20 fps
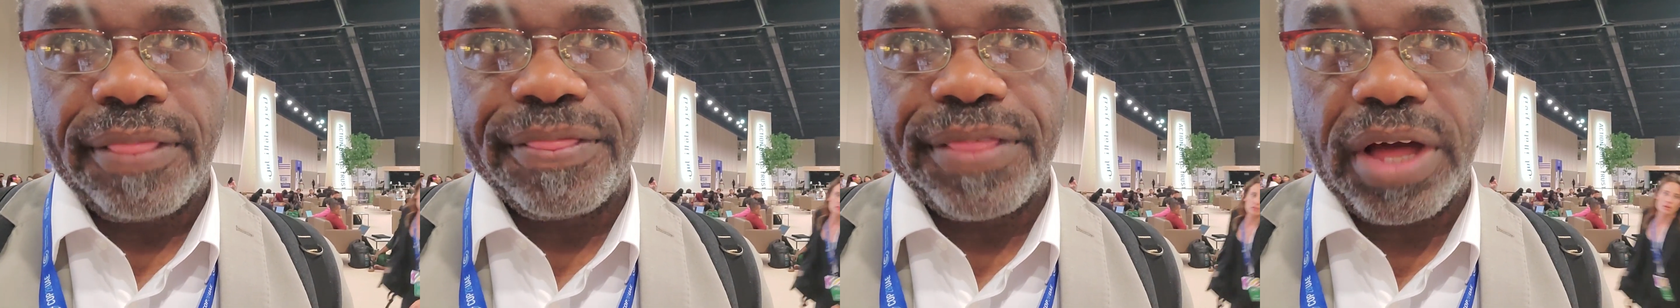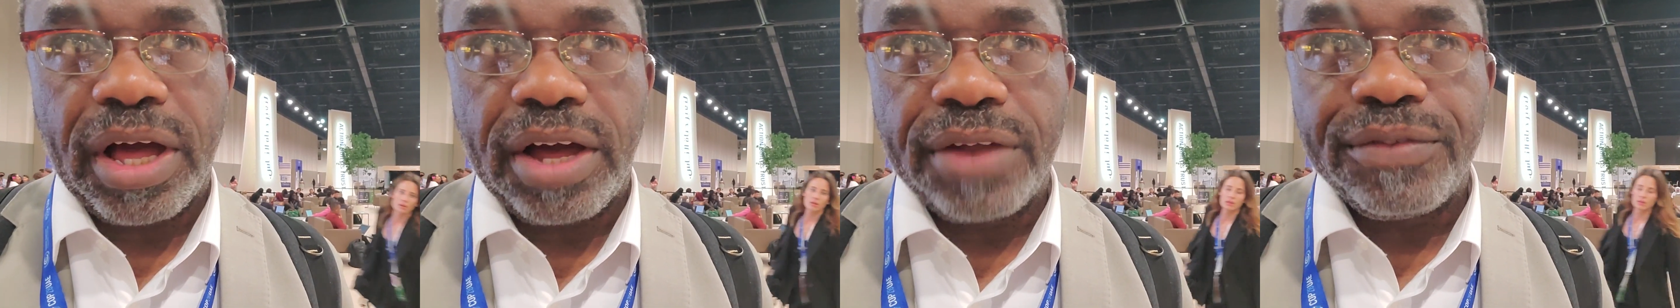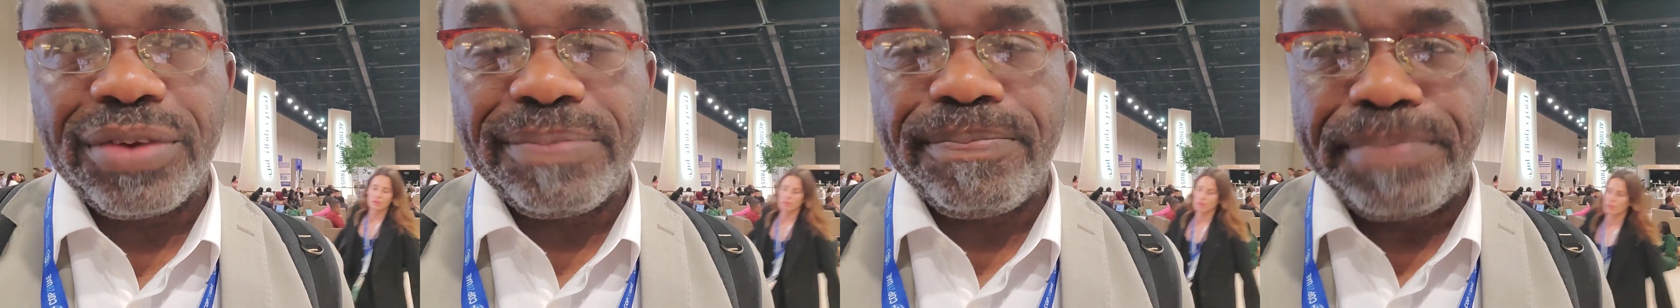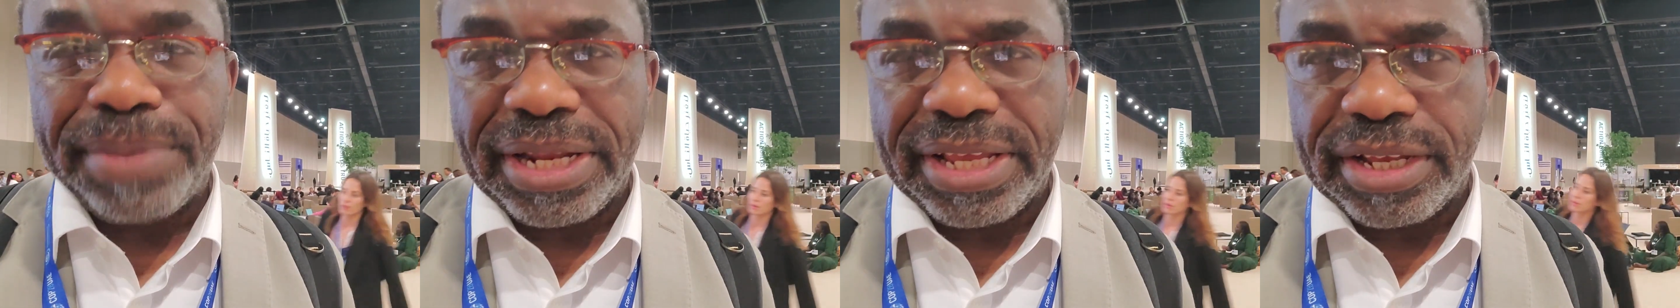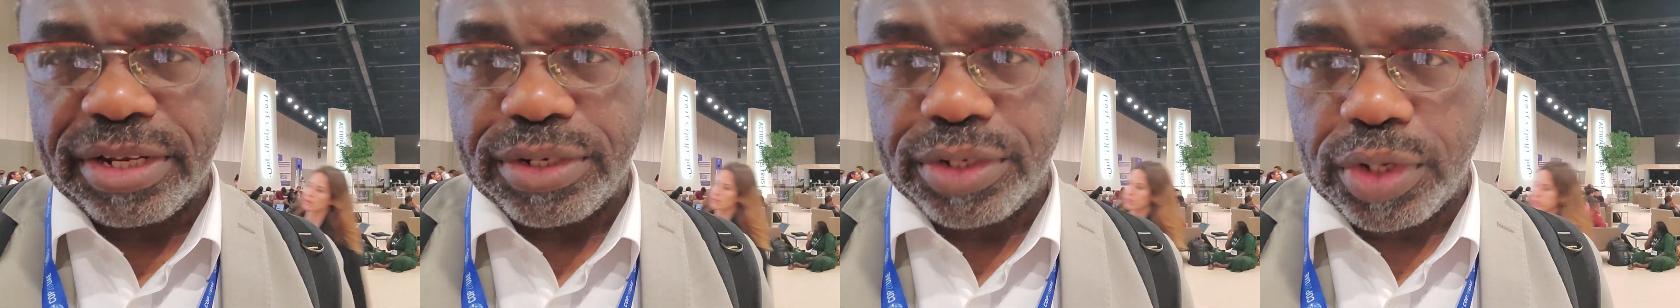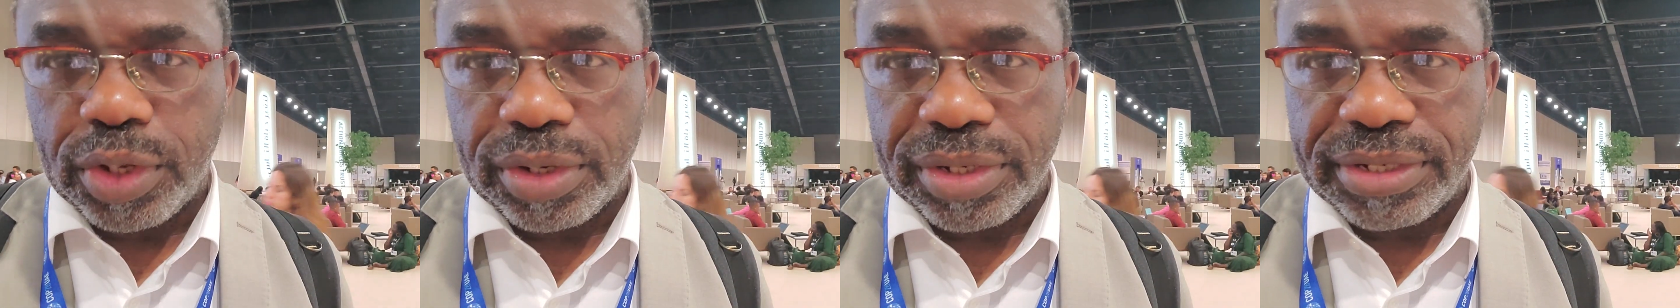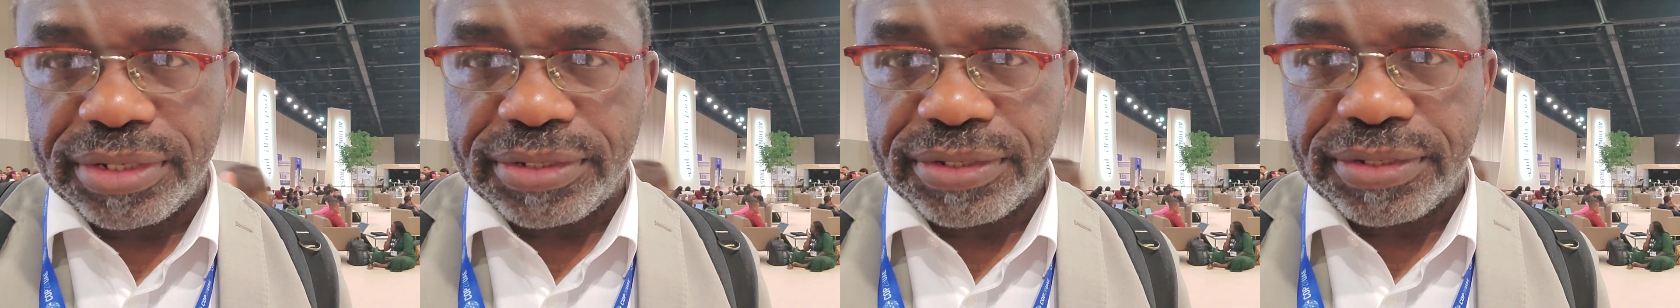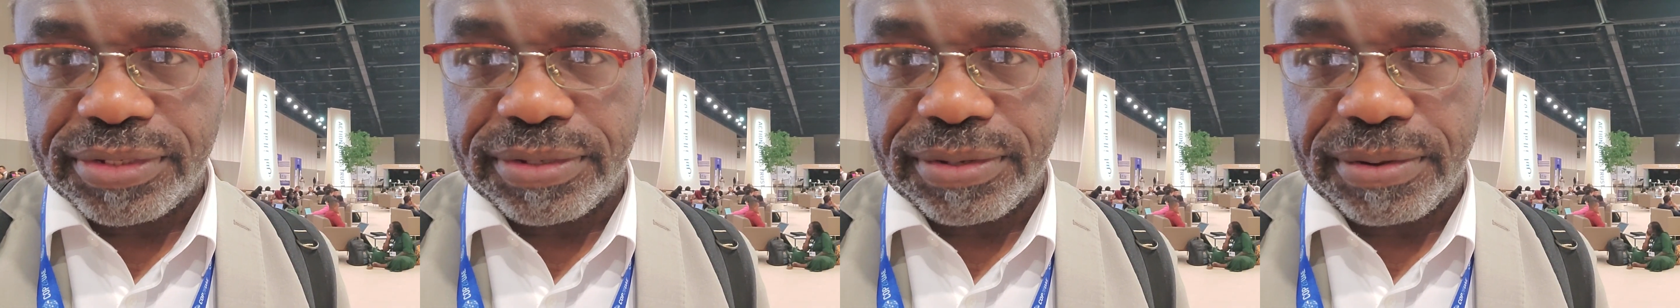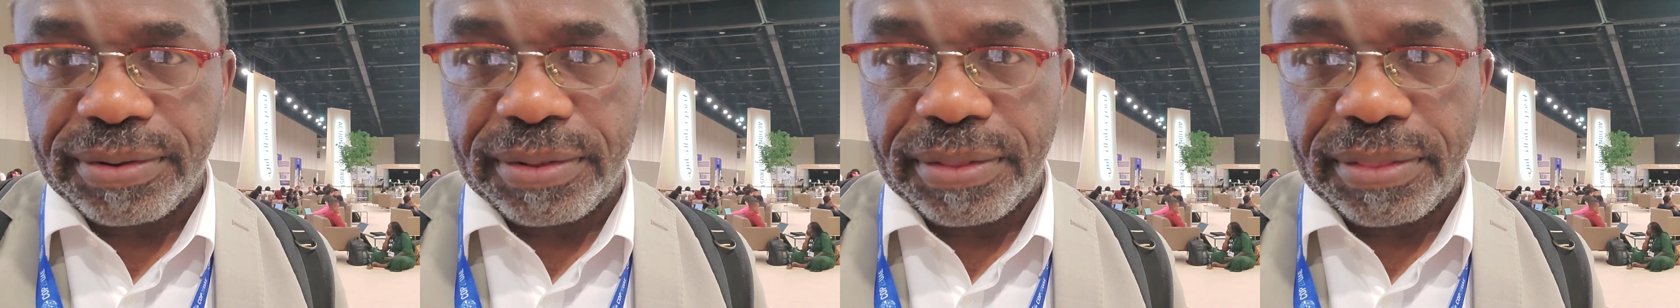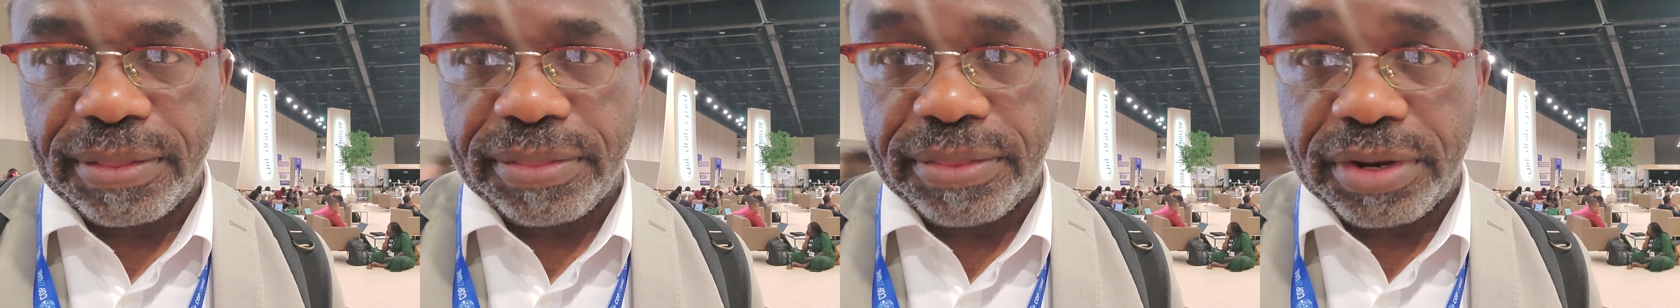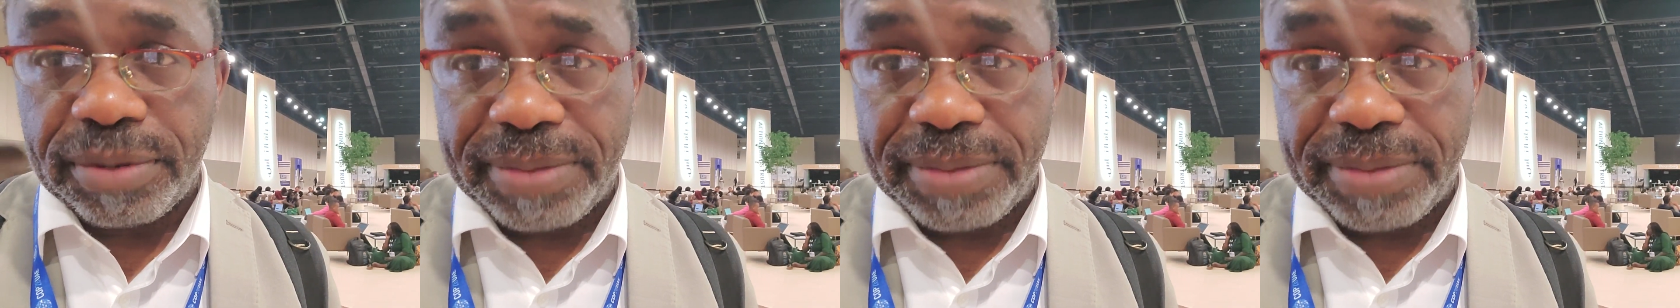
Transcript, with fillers: the $100 billion that